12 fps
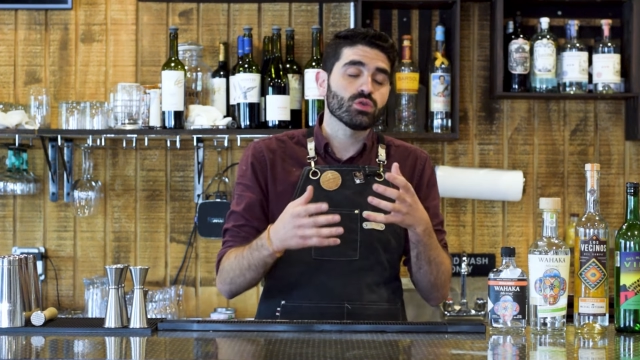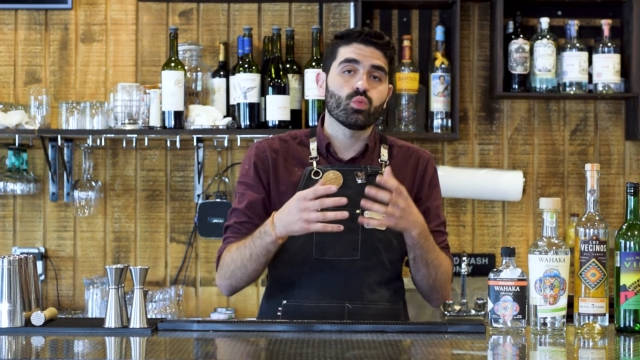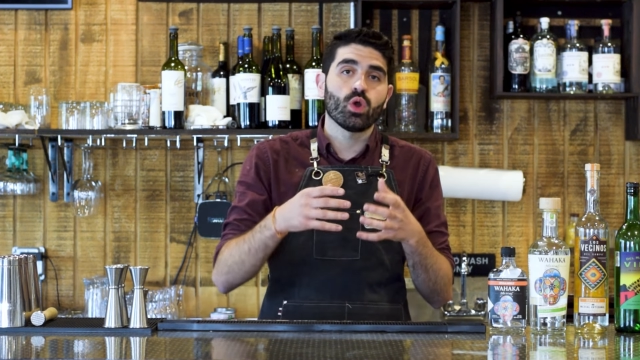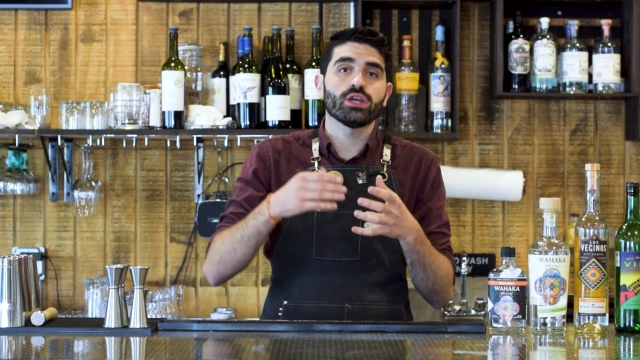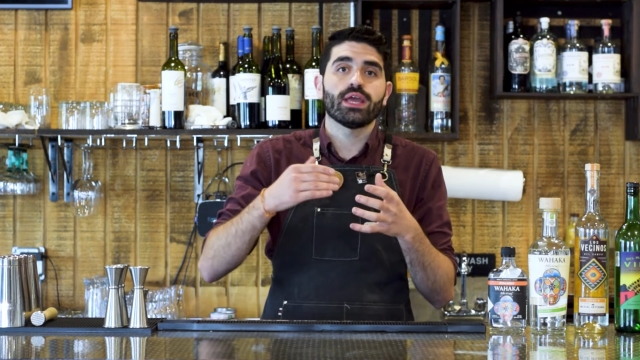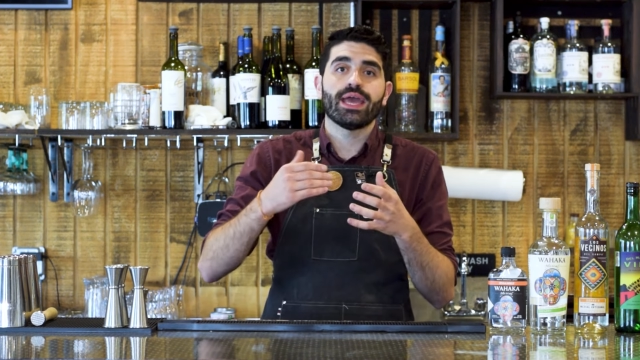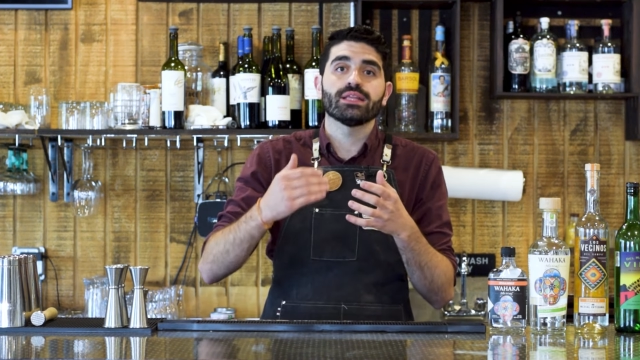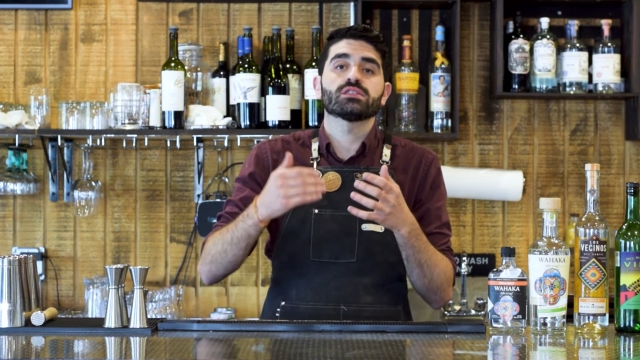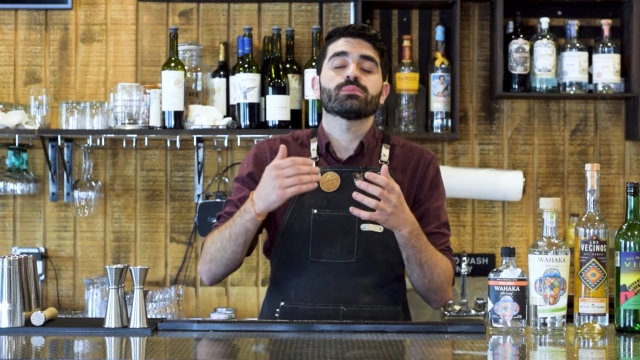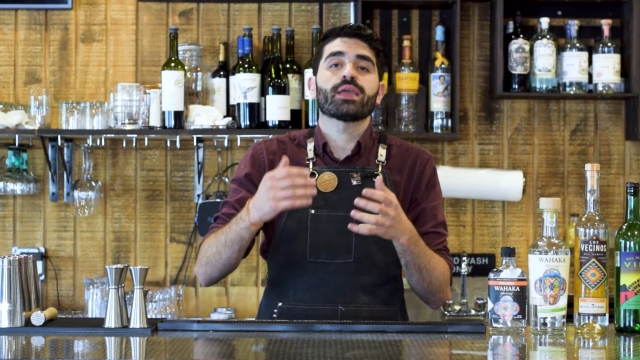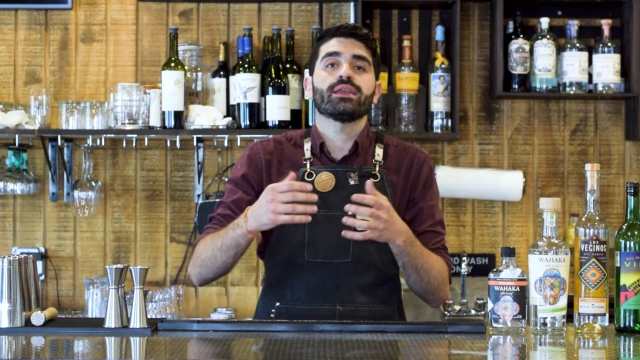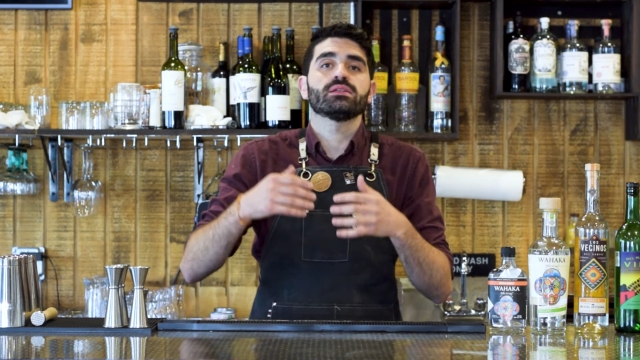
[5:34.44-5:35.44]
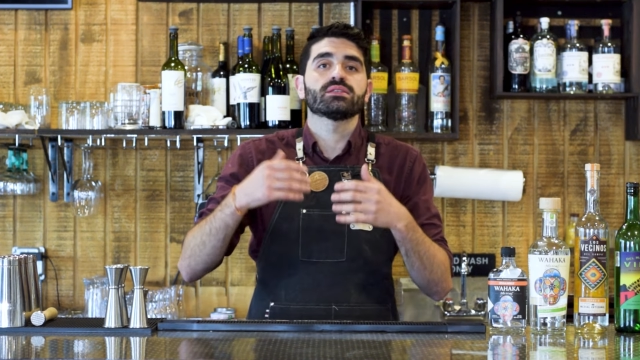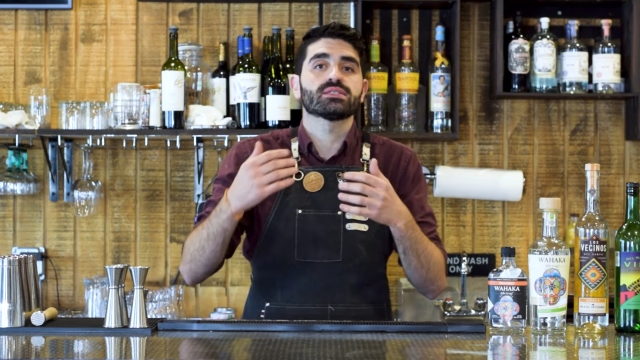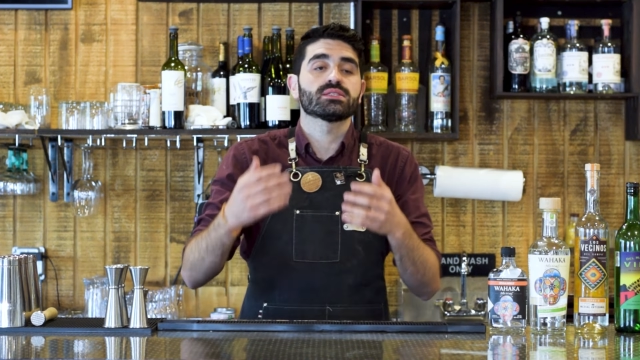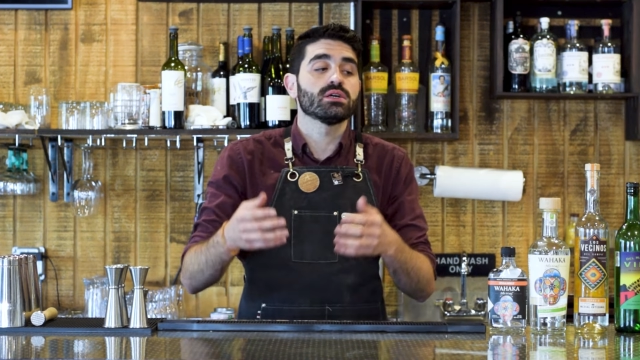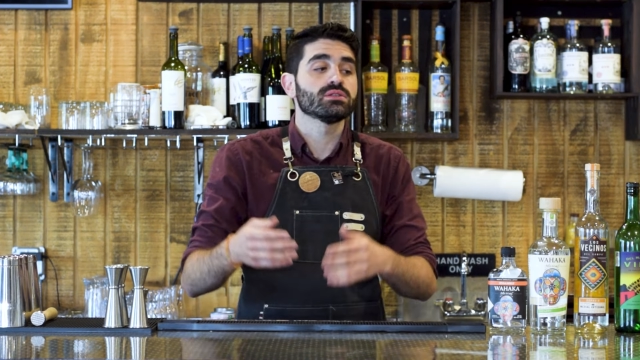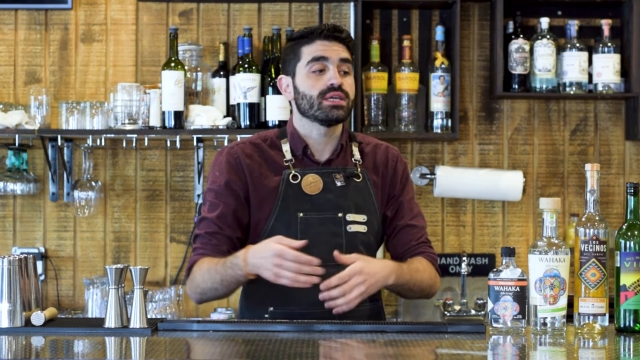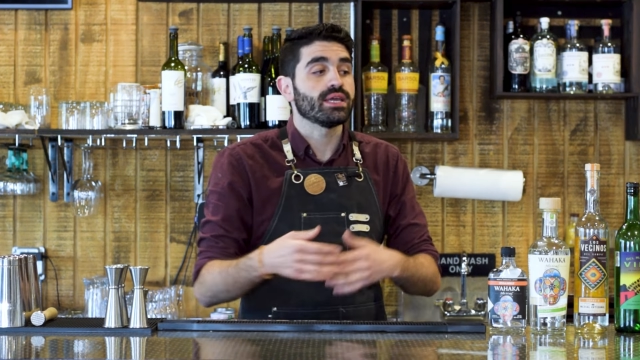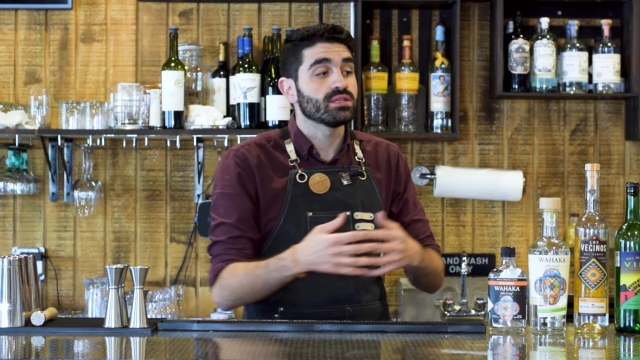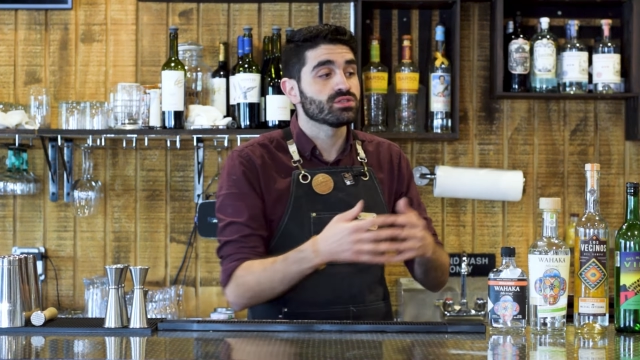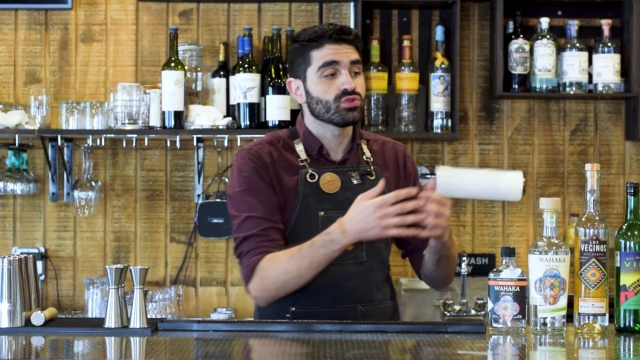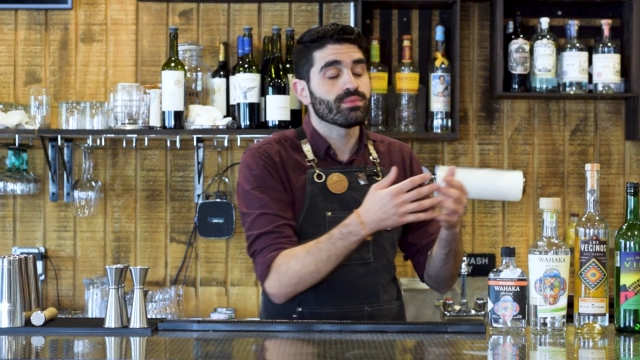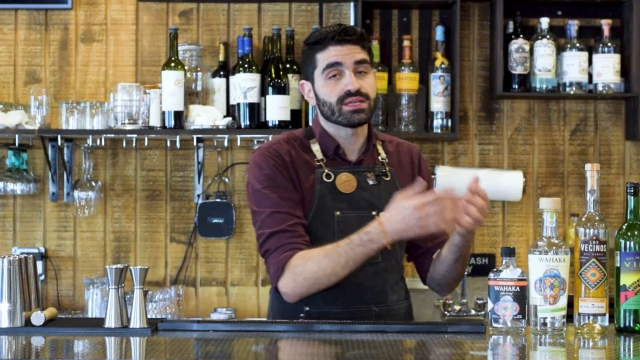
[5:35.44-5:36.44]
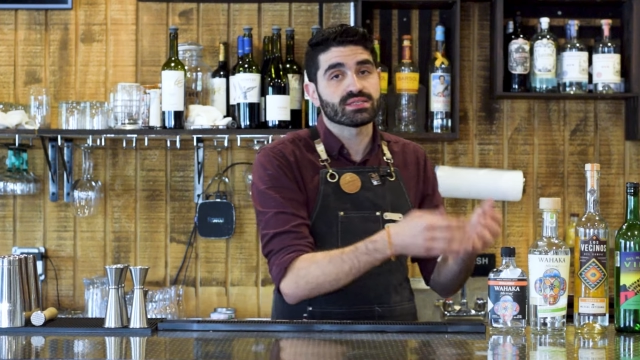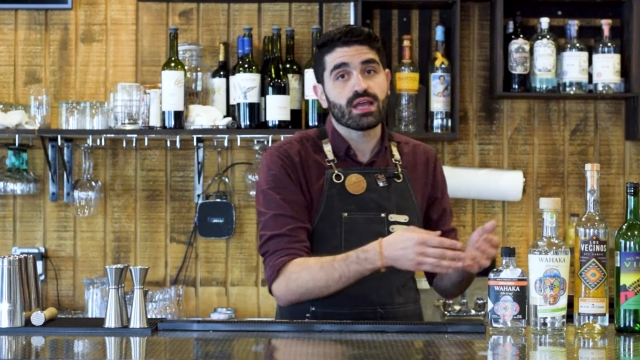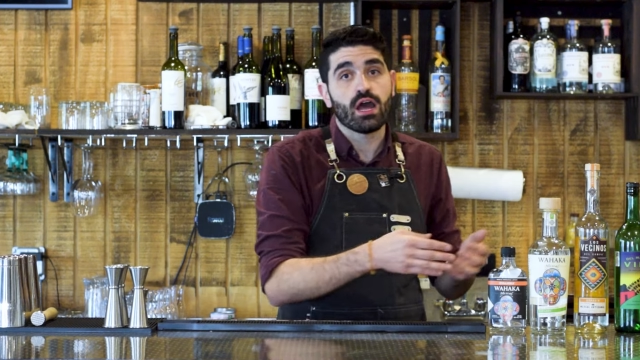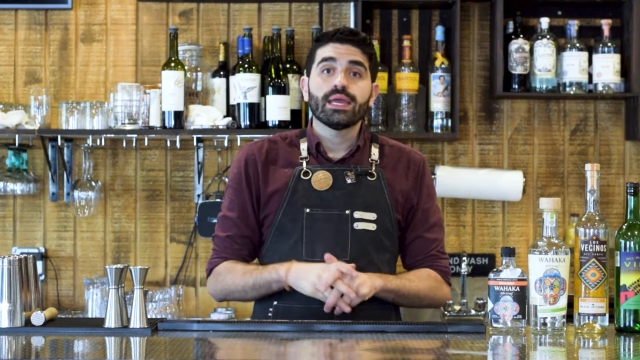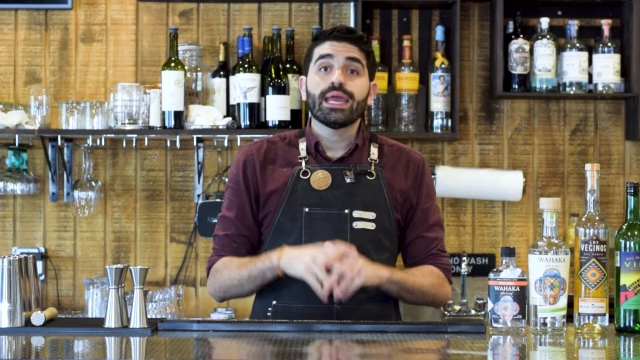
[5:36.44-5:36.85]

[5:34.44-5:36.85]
what ends up getting distilled into mezcal.